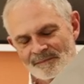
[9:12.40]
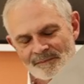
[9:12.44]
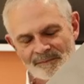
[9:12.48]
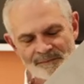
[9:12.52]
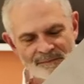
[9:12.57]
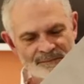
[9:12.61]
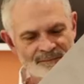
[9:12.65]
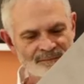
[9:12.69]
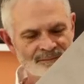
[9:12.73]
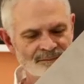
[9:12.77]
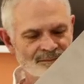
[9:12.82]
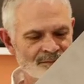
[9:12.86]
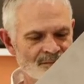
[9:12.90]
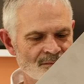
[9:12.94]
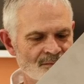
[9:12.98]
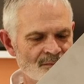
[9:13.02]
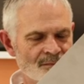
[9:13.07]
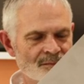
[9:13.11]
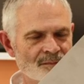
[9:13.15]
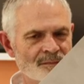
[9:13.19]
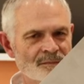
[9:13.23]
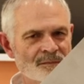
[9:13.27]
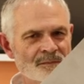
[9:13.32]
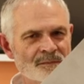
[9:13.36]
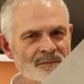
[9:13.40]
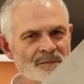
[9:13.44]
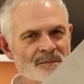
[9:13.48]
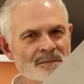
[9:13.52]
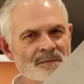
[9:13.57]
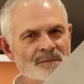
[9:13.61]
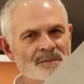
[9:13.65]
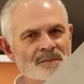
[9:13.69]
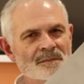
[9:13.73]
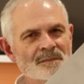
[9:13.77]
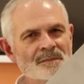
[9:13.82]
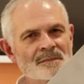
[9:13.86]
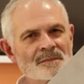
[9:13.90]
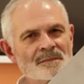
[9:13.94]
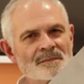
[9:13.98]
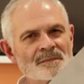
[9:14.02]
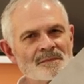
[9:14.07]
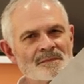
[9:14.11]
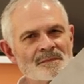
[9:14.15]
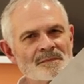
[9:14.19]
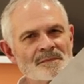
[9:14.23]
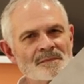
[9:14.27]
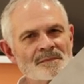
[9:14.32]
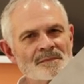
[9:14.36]

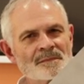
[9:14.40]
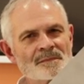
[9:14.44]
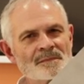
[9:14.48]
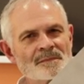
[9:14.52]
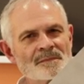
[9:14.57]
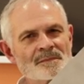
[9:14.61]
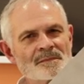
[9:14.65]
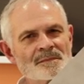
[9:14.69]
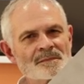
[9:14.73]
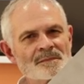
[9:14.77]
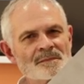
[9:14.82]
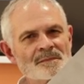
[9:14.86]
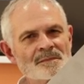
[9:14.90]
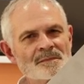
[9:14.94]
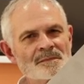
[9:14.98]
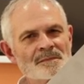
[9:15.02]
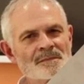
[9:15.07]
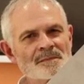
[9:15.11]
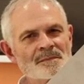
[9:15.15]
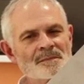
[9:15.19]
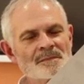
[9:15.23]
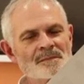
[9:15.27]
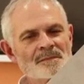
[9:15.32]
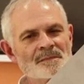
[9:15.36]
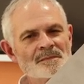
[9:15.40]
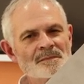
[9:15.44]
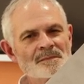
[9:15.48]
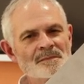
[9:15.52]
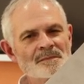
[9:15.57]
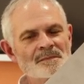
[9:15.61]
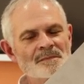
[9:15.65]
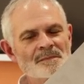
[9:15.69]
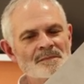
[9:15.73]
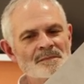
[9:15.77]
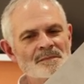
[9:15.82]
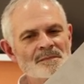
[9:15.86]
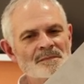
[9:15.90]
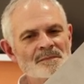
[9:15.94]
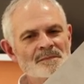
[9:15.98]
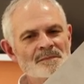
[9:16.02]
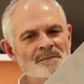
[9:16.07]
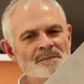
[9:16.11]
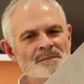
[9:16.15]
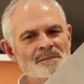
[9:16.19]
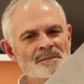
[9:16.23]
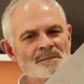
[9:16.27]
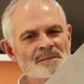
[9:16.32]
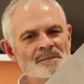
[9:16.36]

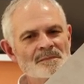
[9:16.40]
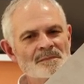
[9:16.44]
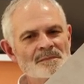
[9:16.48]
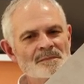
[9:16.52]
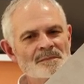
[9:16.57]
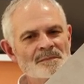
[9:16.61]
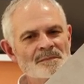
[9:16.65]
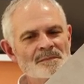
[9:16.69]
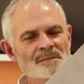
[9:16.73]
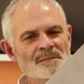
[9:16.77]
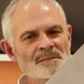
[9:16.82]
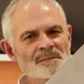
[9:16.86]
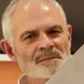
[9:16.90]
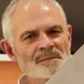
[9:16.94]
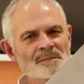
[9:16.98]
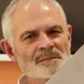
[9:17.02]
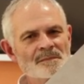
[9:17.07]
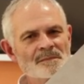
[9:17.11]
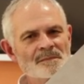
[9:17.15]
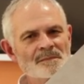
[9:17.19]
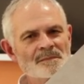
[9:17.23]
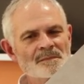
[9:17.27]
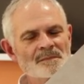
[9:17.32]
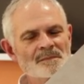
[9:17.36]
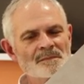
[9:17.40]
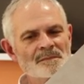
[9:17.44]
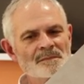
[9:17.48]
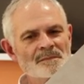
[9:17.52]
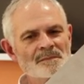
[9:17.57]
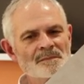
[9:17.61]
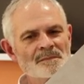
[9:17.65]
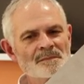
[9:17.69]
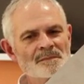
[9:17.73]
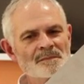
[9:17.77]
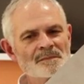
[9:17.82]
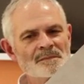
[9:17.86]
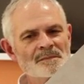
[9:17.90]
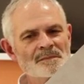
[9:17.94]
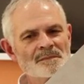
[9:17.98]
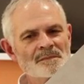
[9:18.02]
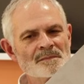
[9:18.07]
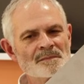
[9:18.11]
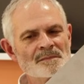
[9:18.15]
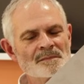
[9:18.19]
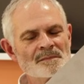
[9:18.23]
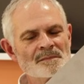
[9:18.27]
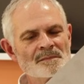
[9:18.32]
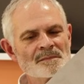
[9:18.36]

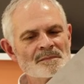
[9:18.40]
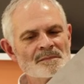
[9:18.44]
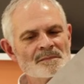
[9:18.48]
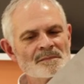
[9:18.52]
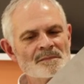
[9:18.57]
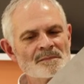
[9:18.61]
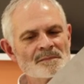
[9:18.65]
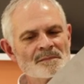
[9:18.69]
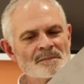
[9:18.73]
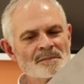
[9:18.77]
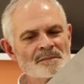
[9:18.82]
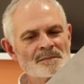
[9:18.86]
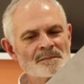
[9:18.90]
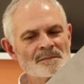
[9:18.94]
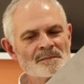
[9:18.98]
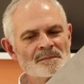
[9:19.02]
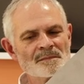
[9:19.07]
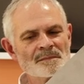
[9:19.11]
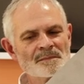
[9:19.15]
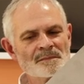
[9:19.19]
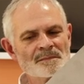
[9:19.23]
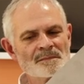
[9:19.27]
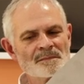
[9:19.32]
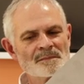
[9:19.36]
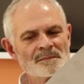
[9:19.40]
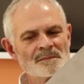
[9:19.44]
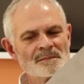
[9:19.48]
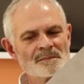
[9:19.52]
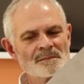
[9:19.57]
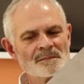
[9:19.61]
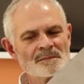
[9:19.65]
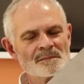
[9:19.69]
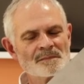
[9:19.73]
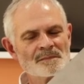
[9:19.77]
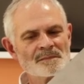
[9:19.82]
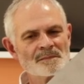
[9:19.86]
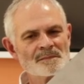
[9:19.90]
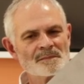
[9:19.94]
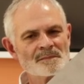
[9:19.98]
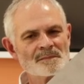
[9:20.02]
(silent)